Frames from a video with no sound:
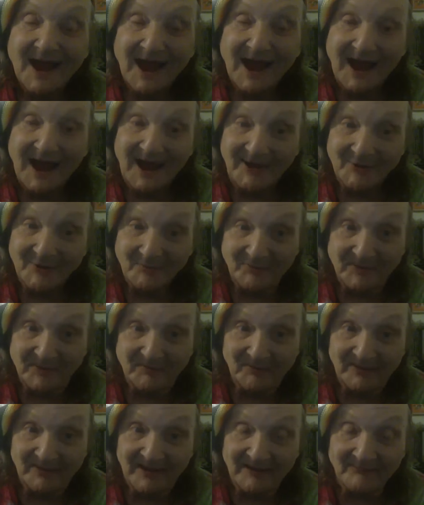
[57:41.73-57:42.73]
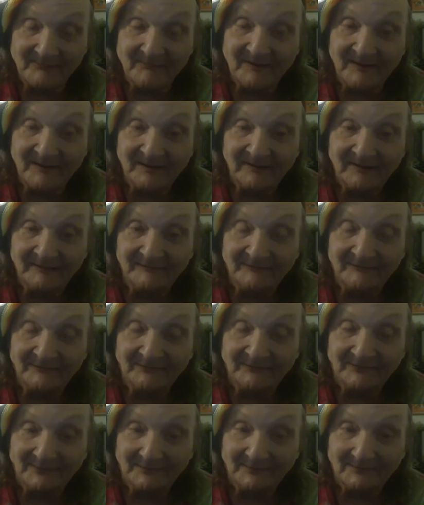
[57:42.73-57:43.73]
I know people half my age
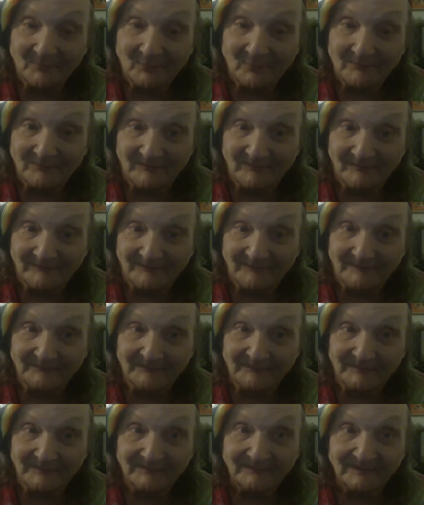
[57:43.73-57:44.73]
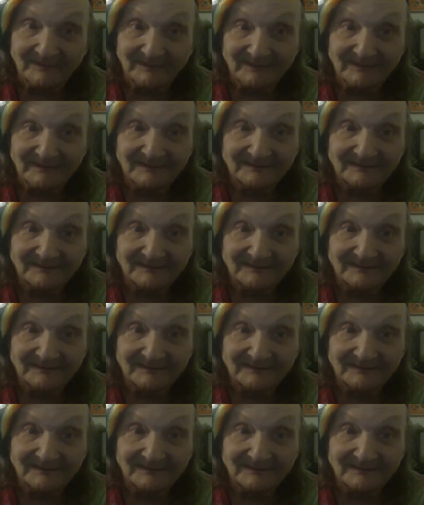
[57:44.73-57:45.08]
that are more fucked up than me.